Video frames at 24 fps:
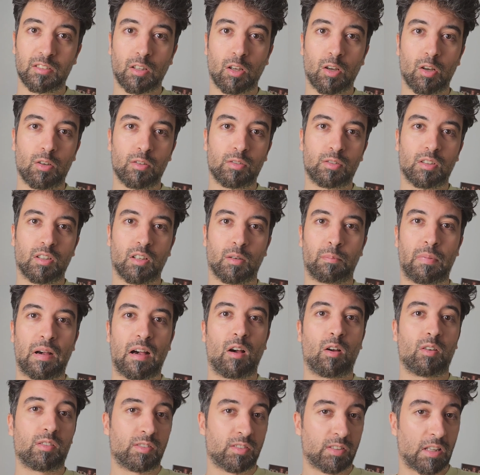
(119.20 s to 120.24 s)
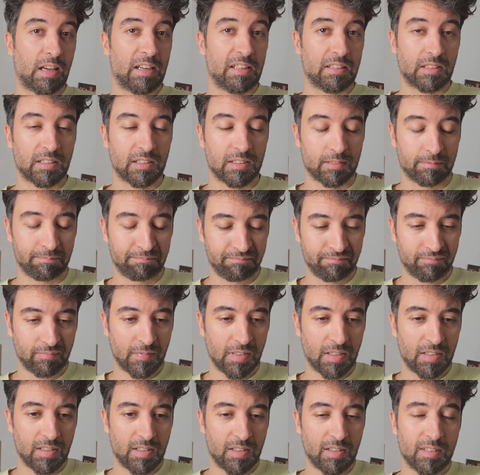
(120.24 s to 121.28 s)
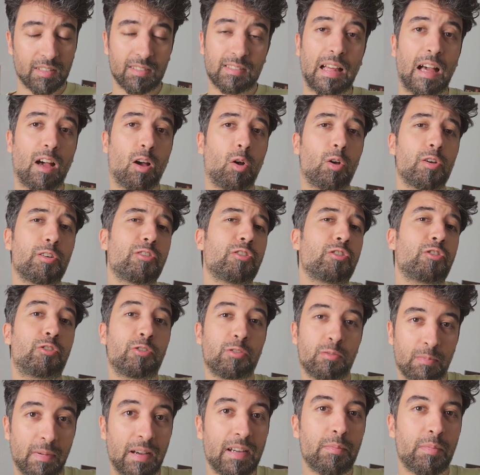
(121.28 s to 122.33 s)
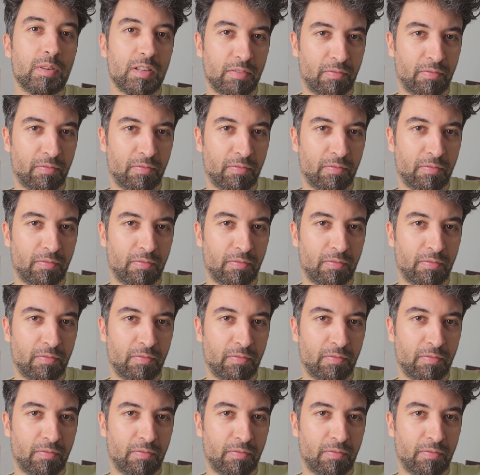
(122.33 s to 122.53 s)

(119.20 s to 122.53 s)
knows about Silene. Now, you may be